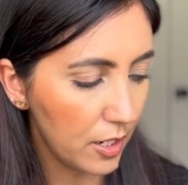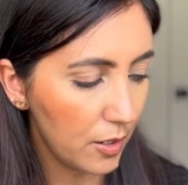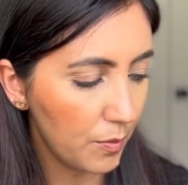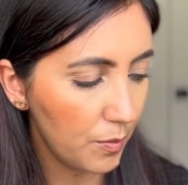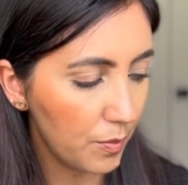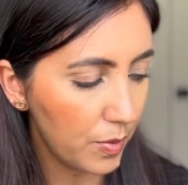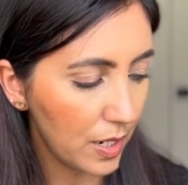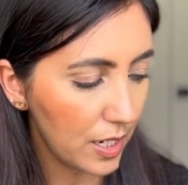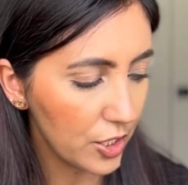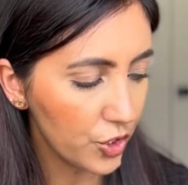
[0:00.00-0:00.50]

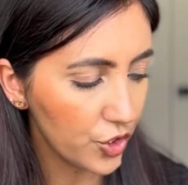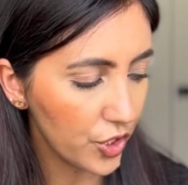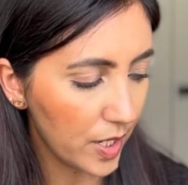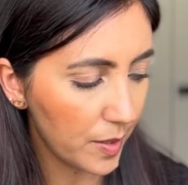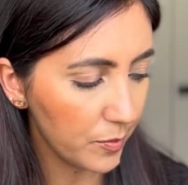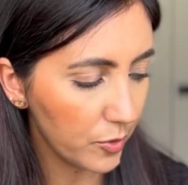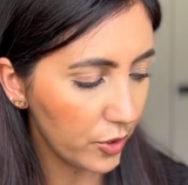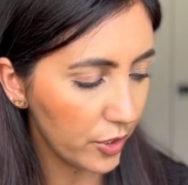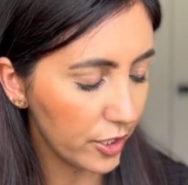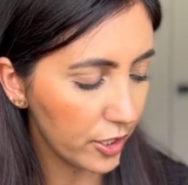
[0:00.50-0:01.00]
blush
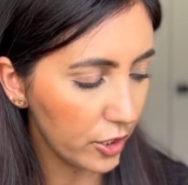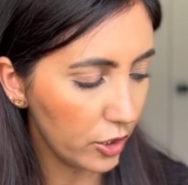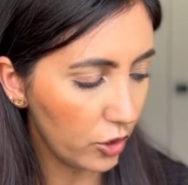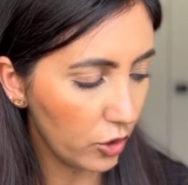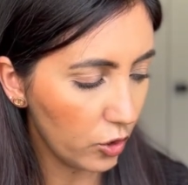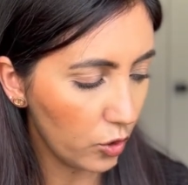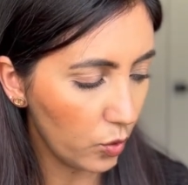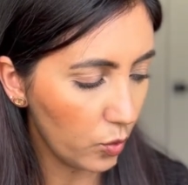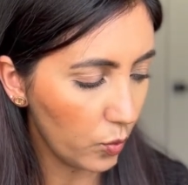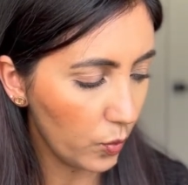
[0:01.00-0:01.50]
I'm going to
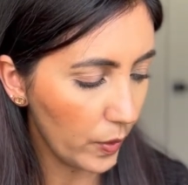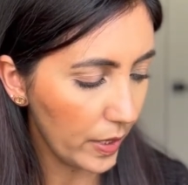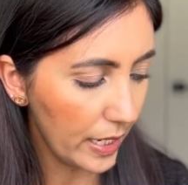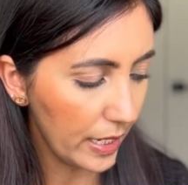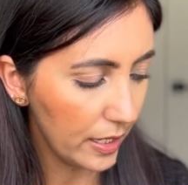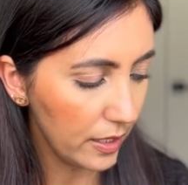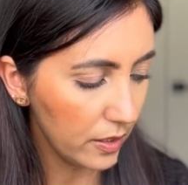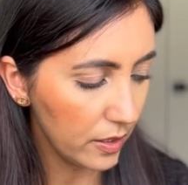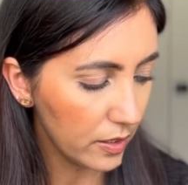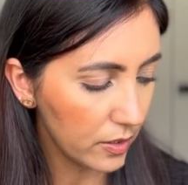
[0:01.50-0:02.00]
go
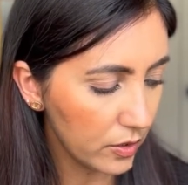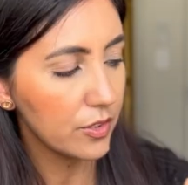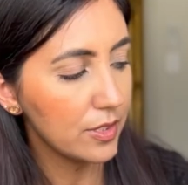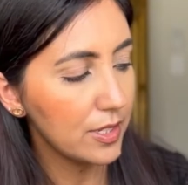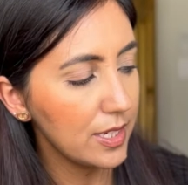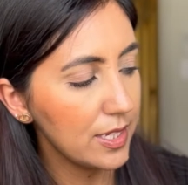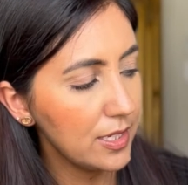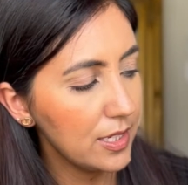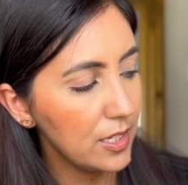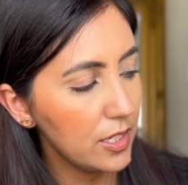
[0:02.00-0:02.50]
with,
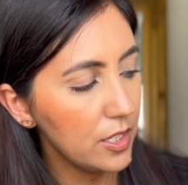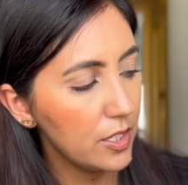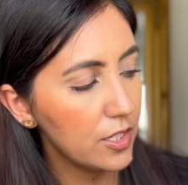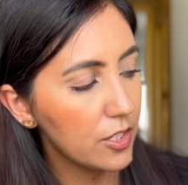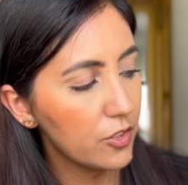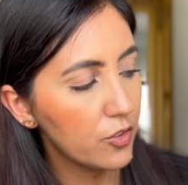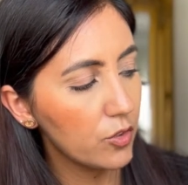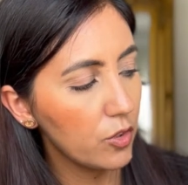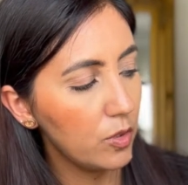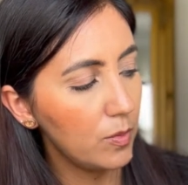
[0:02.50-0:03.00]
this is the
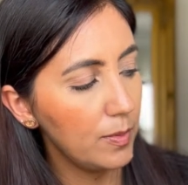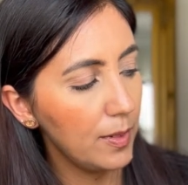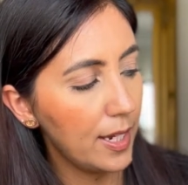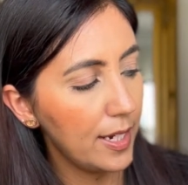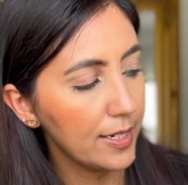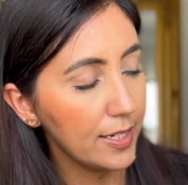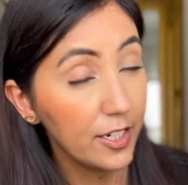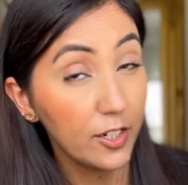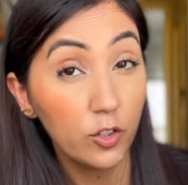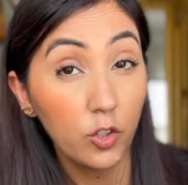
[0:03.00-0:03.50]
strobe
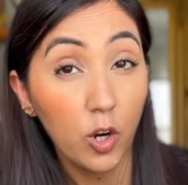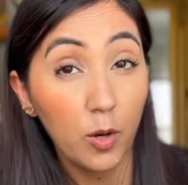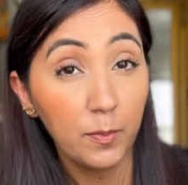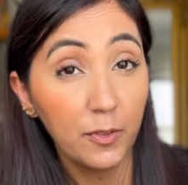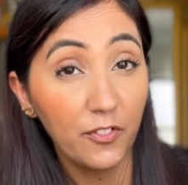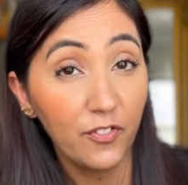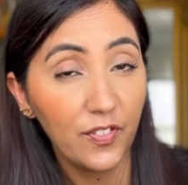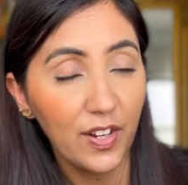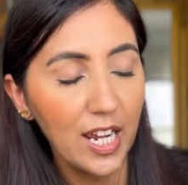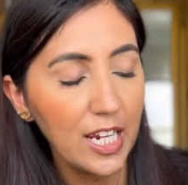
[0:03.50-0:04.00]
light in Copper
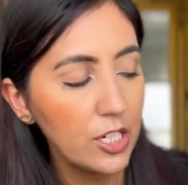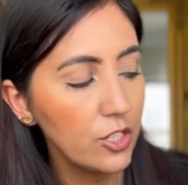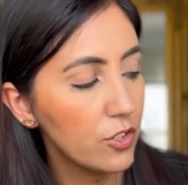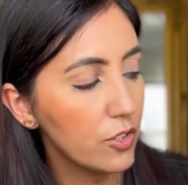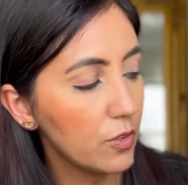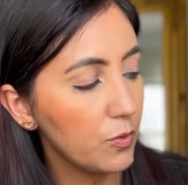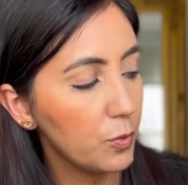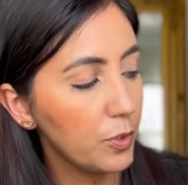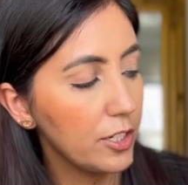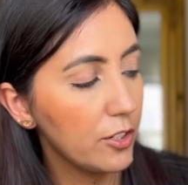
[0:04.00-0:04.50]
Flash.
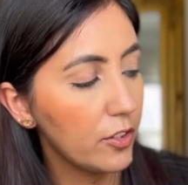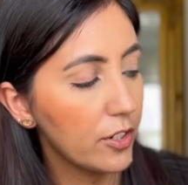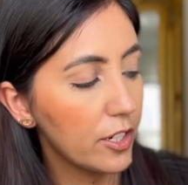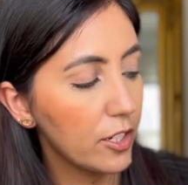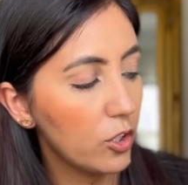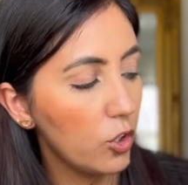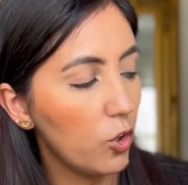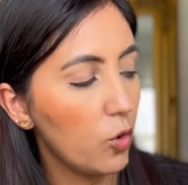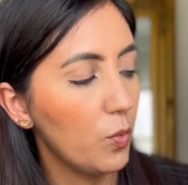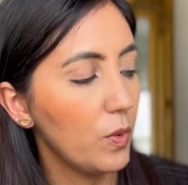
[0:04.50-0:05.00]
So we're going to
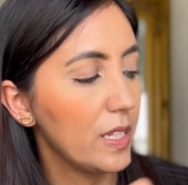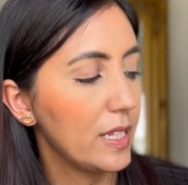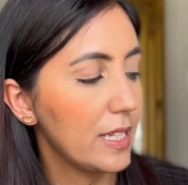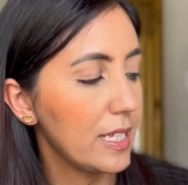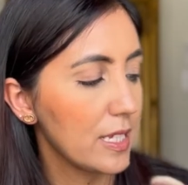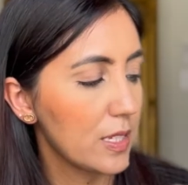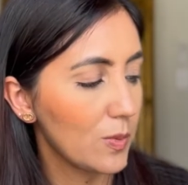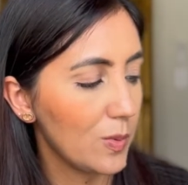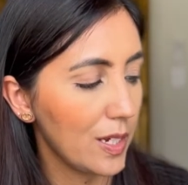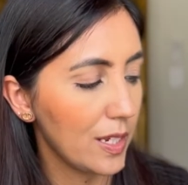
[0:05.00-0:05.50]
go with
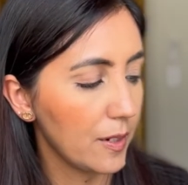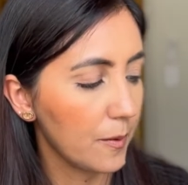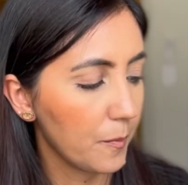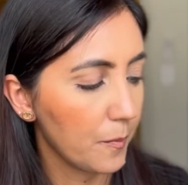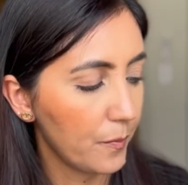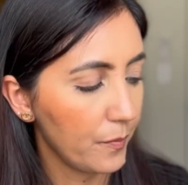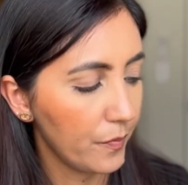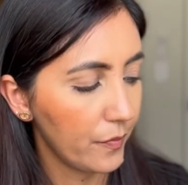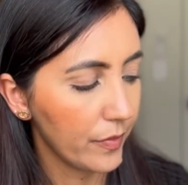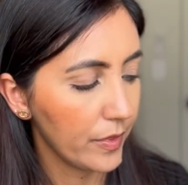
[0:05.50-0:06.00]
this one.
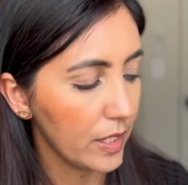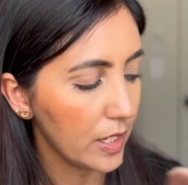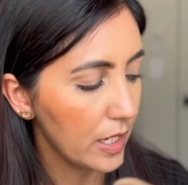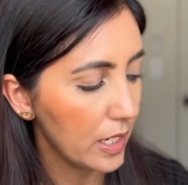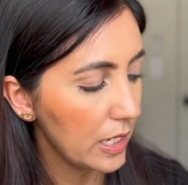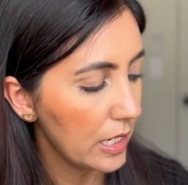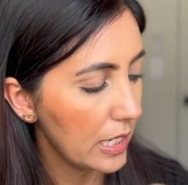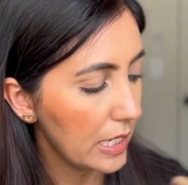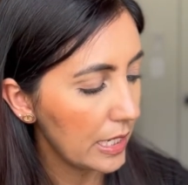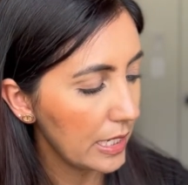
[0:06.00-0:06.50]

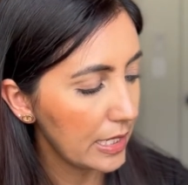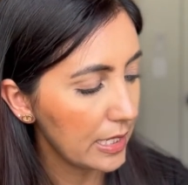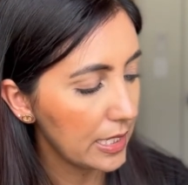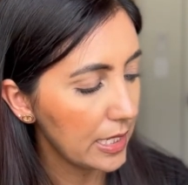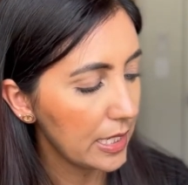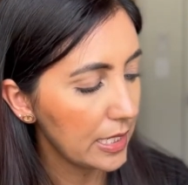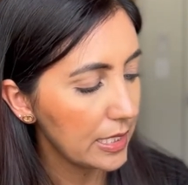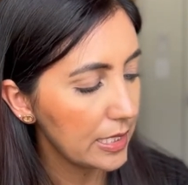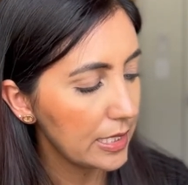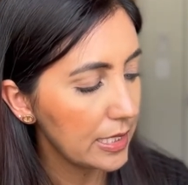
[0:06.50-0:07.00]

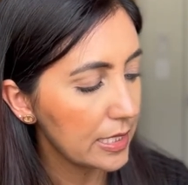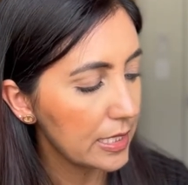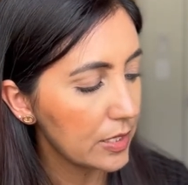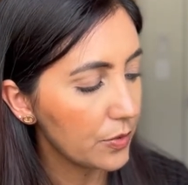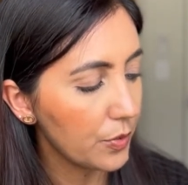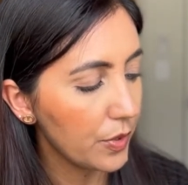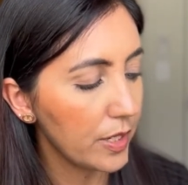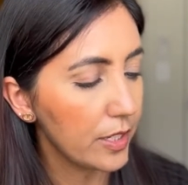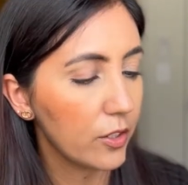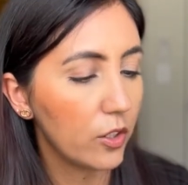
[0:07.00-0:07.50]
It's
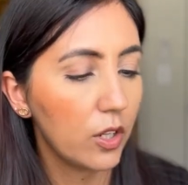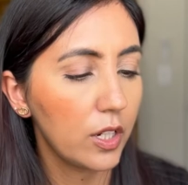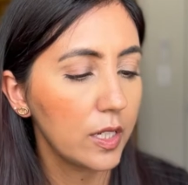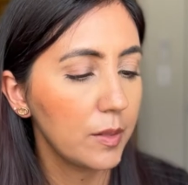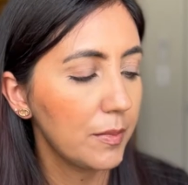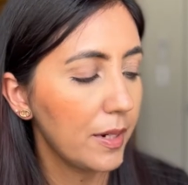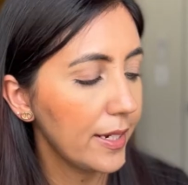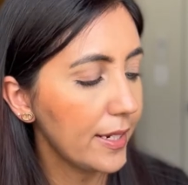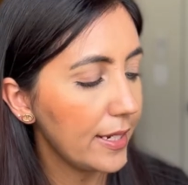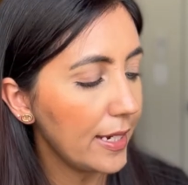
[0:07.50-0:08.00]
really calling
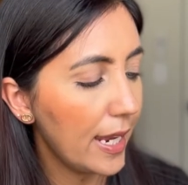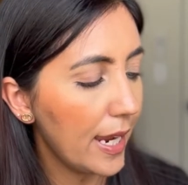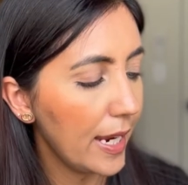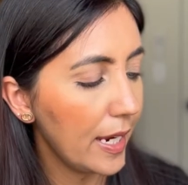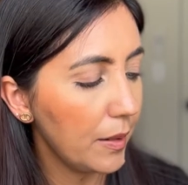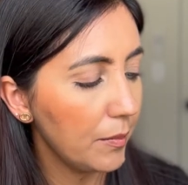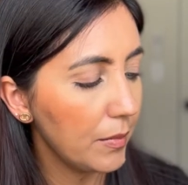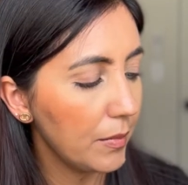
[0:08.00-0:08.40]
my name.